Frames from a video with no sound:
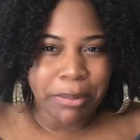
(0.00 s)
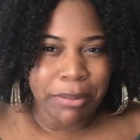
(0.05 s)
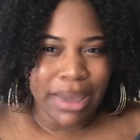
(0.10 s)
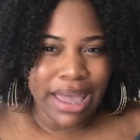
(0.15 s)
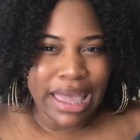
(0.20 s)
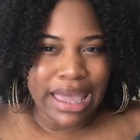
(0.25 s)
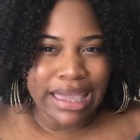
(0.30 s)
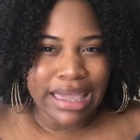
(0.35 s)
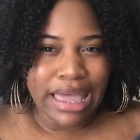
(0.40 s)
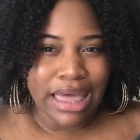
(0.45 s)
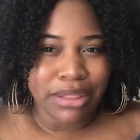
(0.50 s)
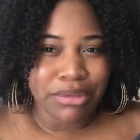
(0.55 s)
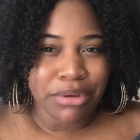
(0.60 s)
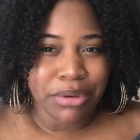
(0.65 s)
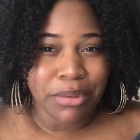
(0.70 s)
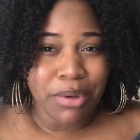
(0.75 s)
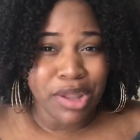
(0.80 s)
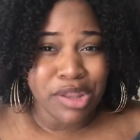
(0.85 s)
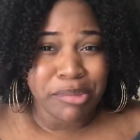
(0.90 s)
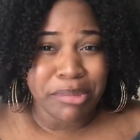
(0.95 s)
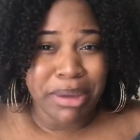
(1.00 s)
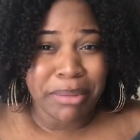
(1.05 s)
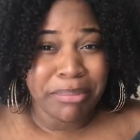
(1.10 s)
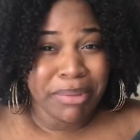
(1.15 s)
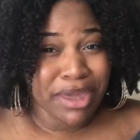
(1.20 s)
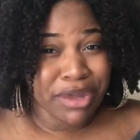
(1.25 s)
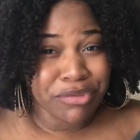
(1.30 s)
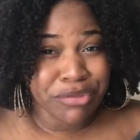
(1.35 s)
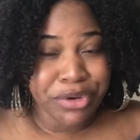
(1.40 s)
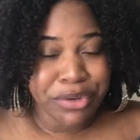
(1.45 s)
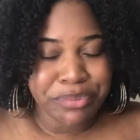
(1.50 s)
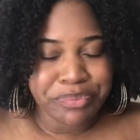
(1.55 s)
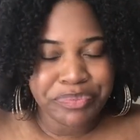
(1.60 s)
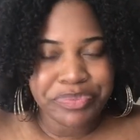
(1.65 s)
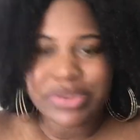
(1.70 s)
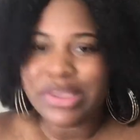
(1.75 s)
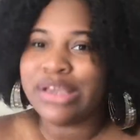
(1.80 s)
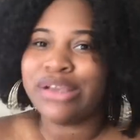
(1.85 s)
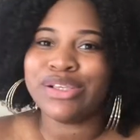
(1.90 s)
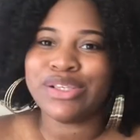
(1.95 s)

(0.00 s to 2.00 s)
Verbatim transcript: my gallery wall in my bedroom.